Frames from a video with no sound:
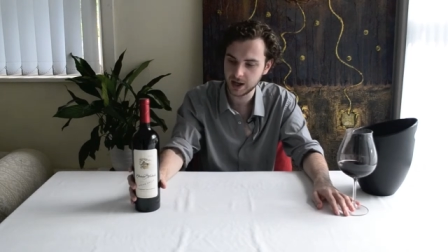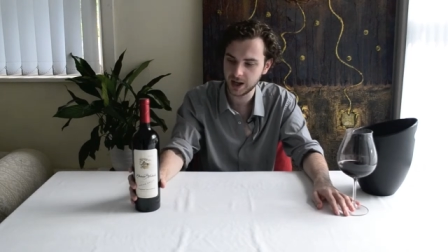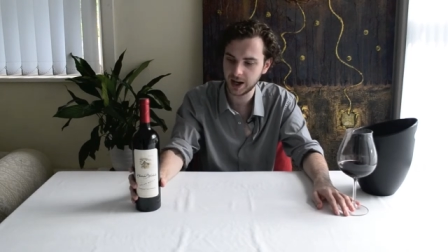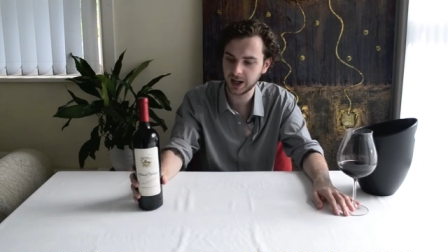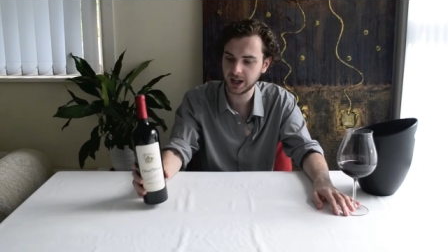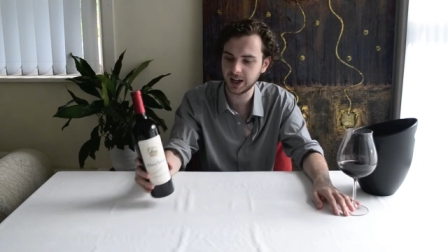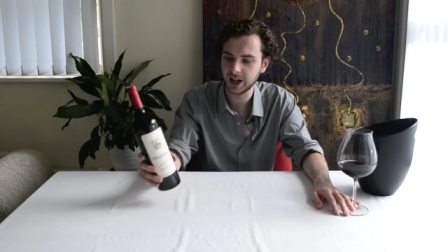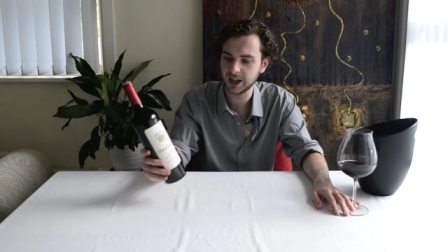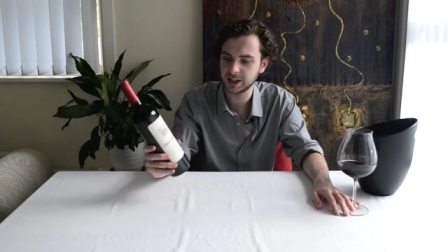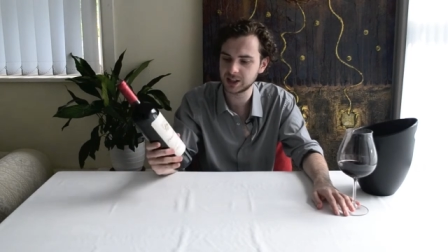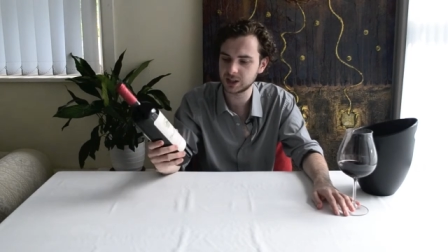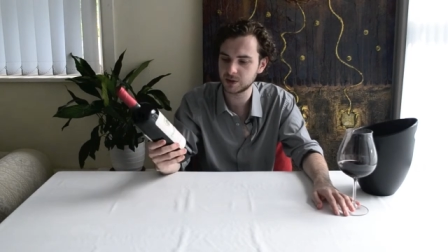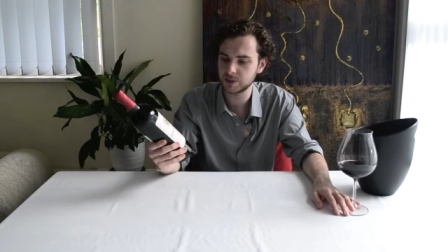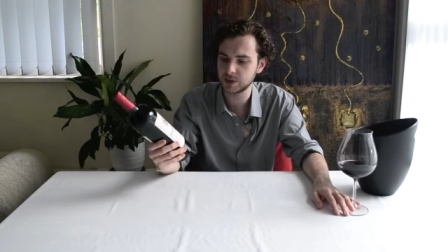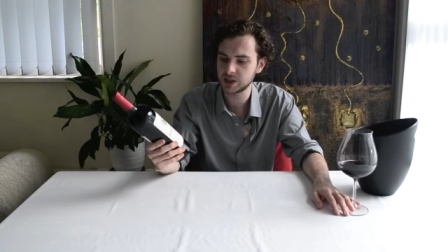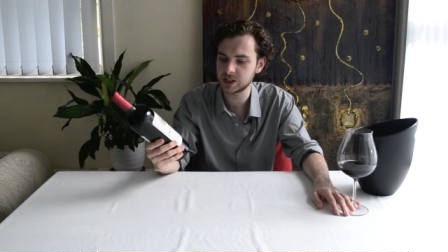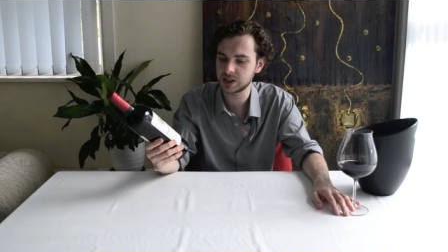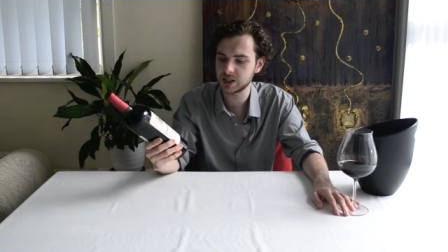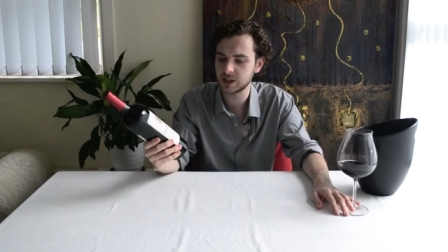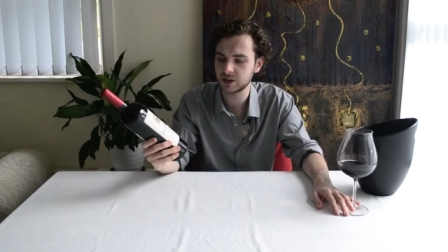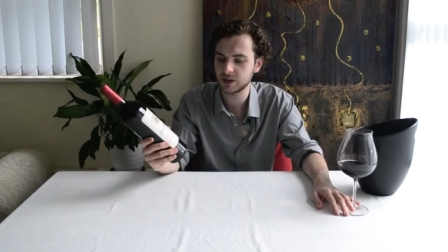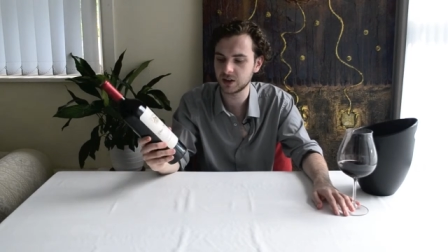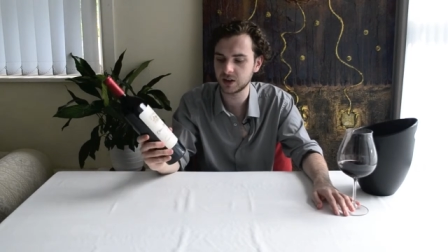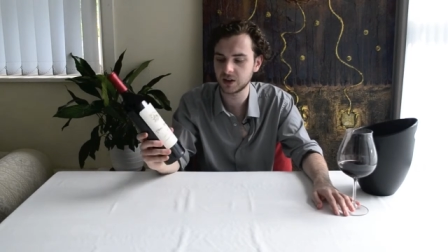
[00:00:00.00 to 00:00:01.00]
And it has to be
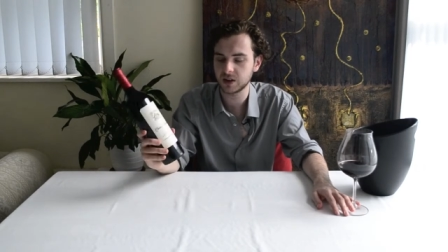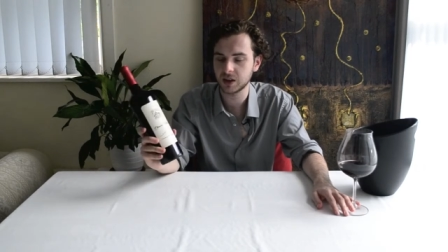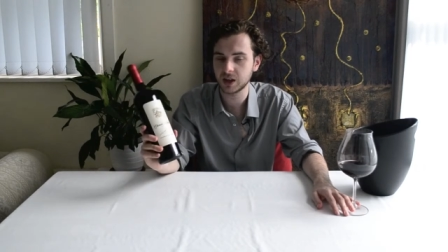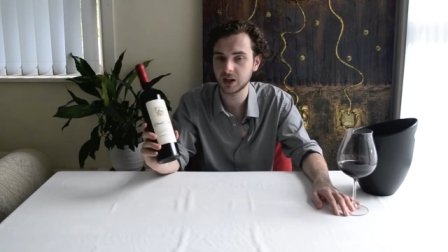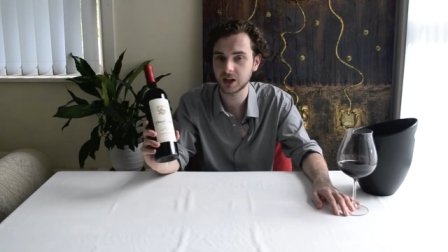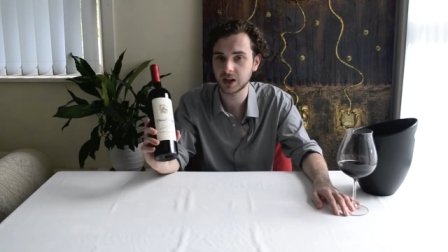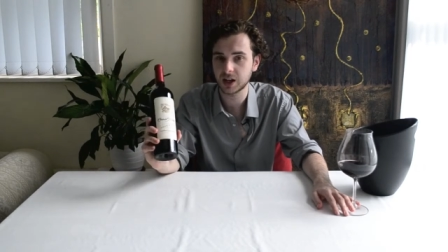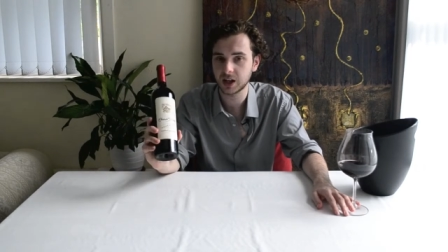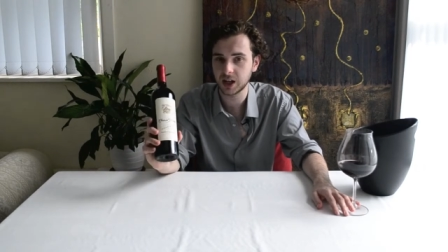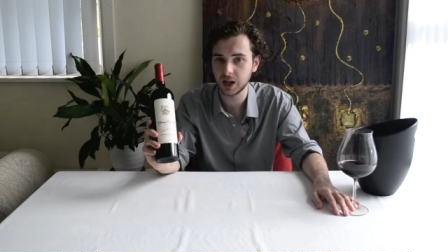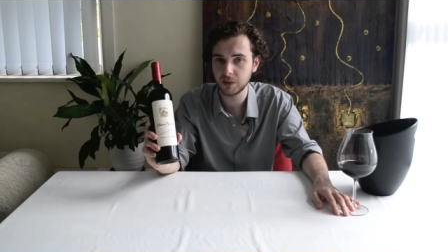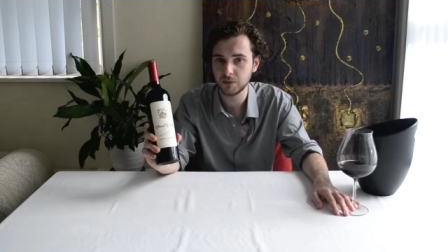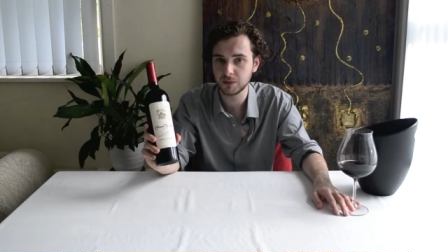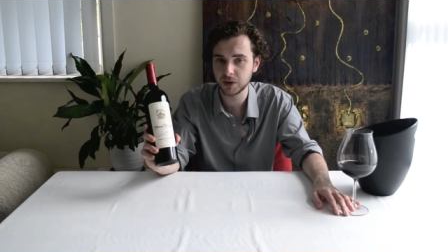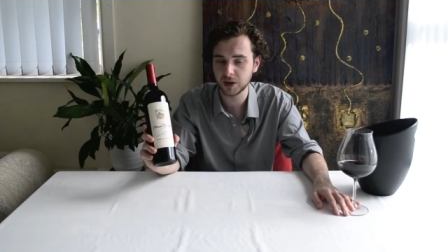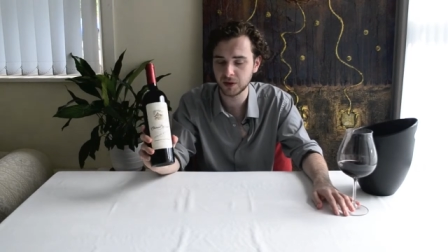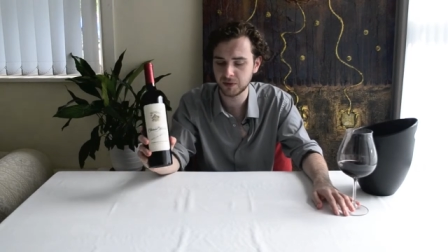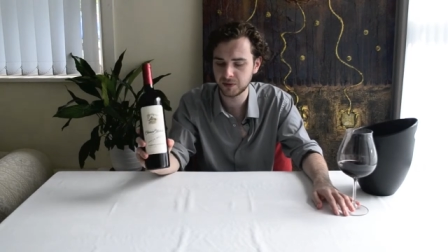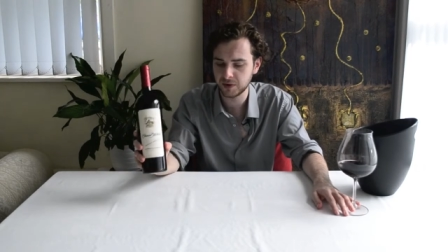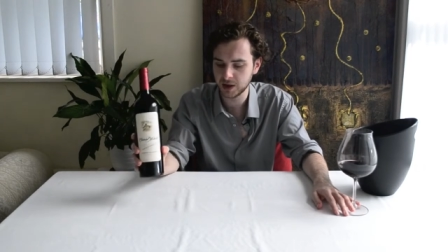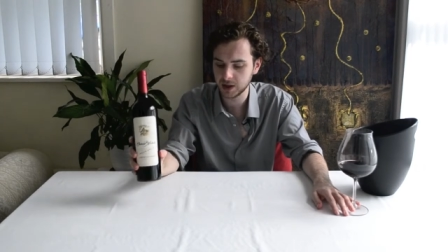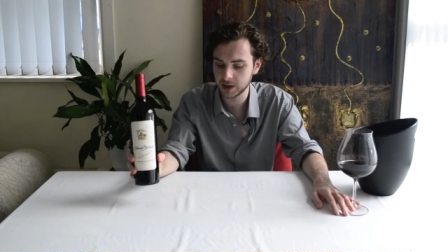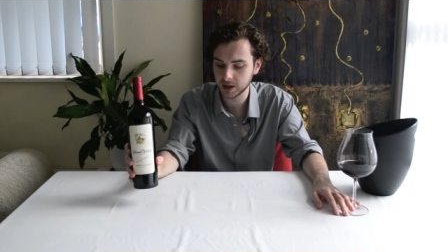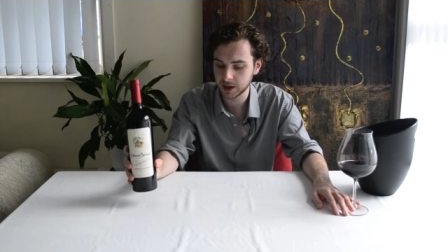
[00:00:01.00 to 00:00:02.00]
said that the
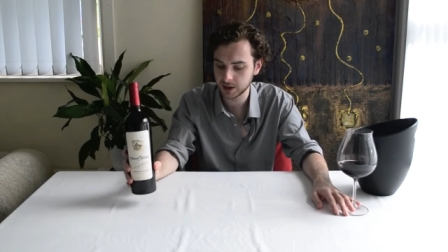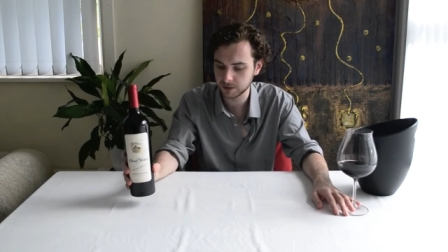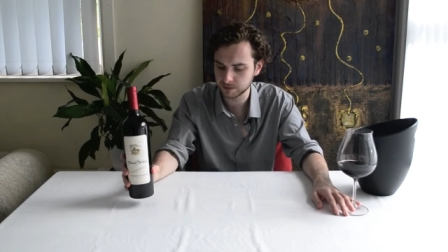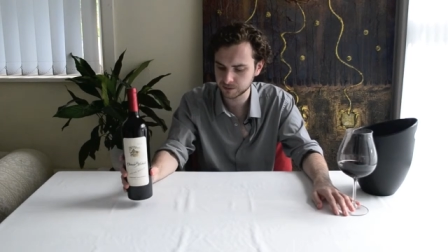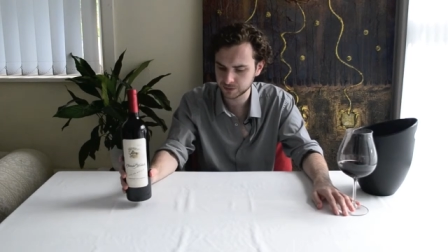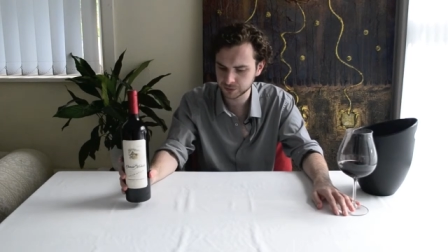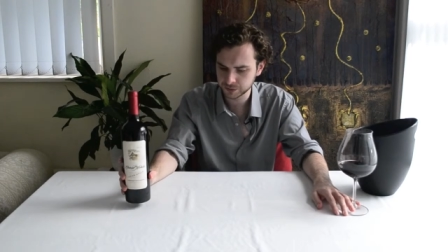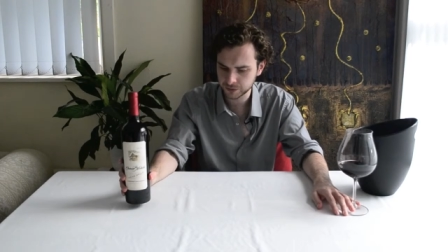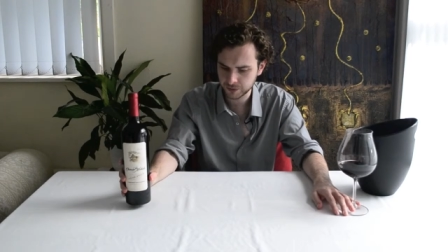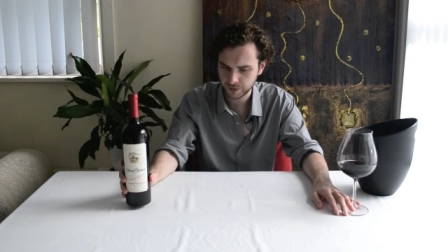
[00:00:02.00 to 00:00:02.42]
Columbia Valley,